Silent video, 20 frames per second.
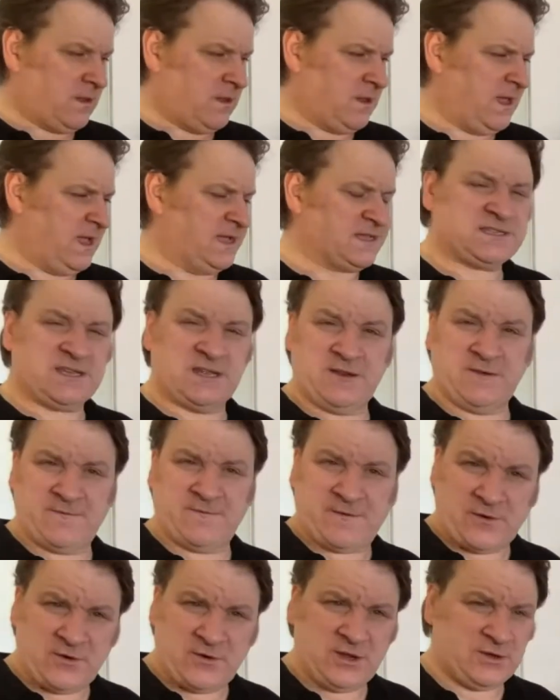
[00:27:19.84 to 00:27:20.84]
it's in a
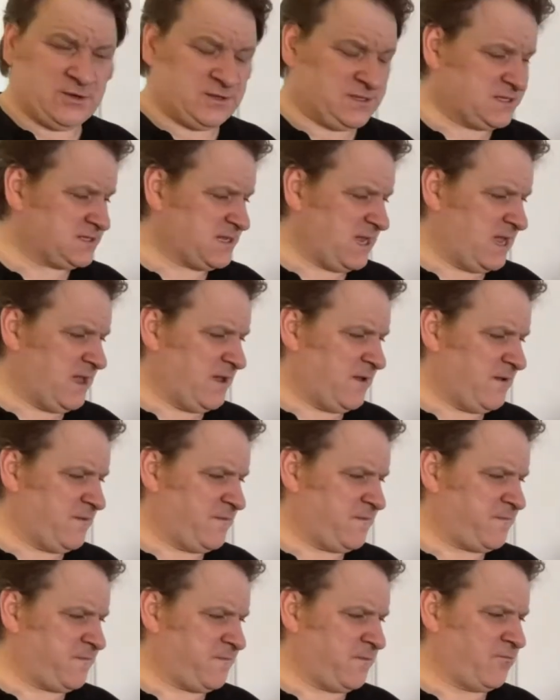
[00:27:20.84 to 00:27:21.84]
very good state
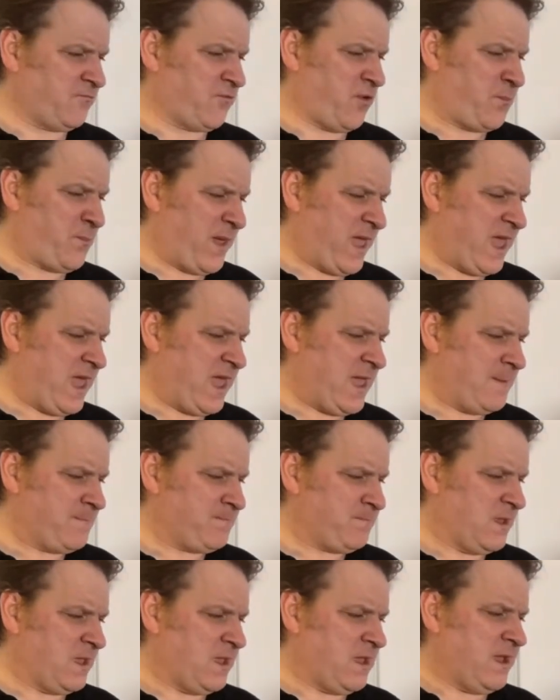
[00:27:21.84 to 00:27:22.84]
of repair.
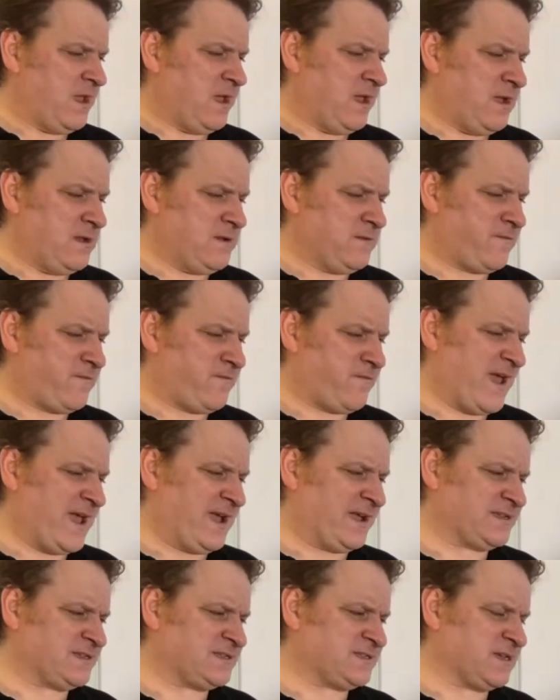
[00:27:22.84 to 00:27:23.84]
In
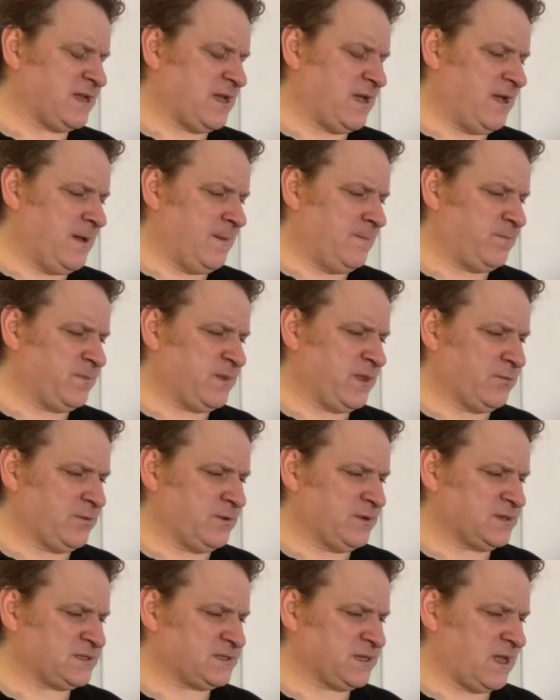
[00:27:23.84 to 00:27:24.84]
fact, um, there
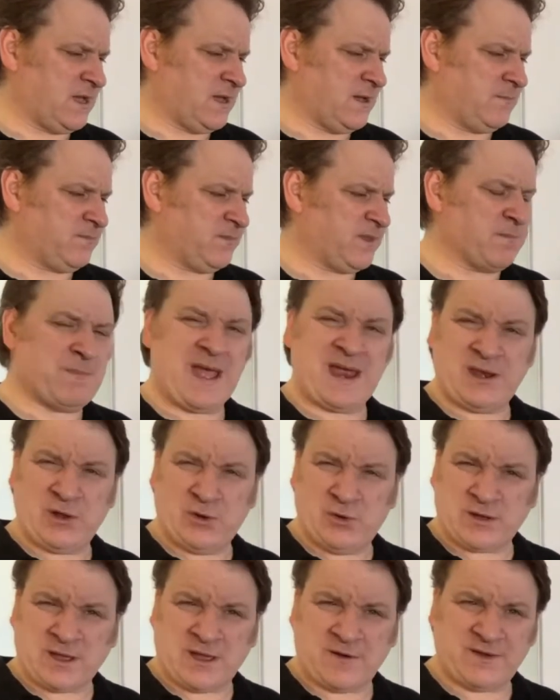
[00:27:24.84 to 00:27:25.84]
was um, the
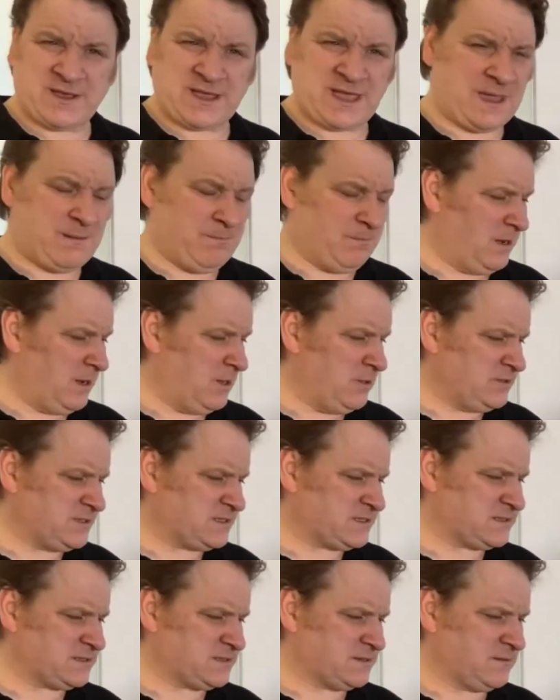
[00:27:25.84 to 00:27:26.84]
manhole cover came
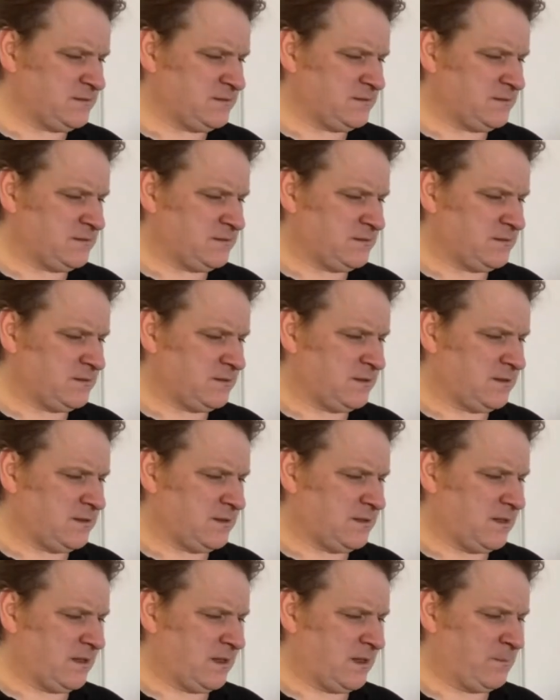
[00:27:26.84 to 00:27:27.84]
loose
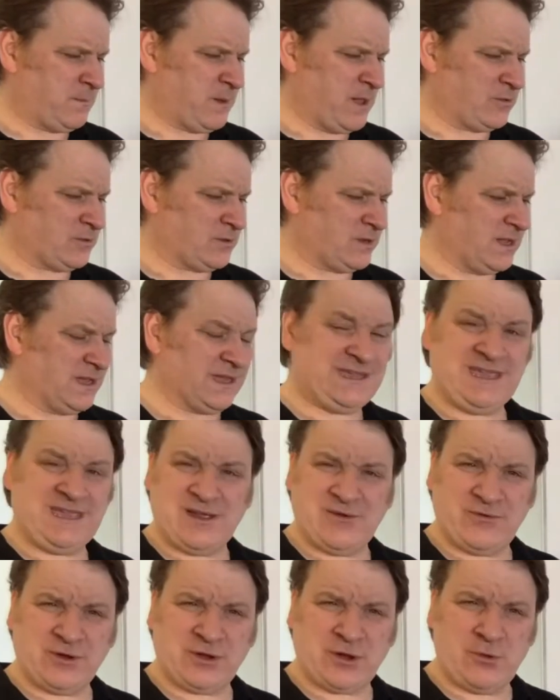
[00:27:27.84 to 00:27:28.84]
about a
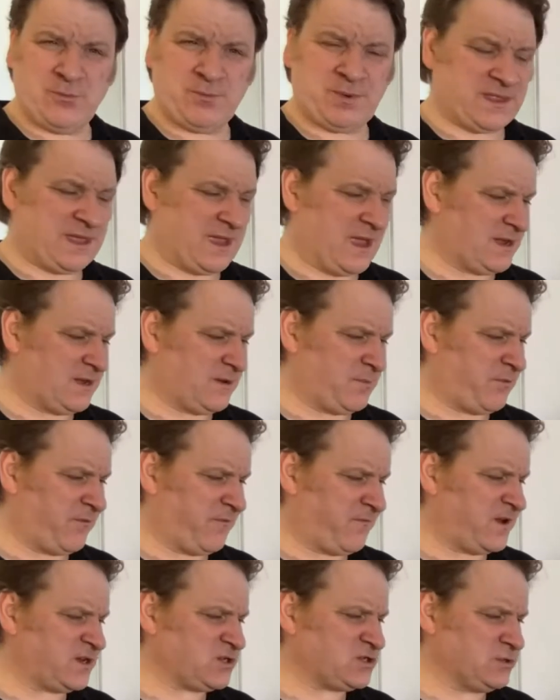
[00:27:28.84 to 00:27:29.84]
year ago, but they had a
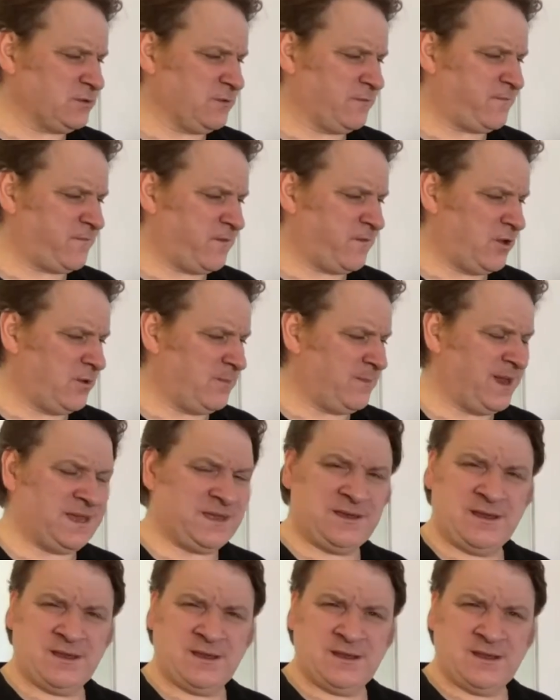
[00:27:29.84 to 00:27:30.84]
professional firm in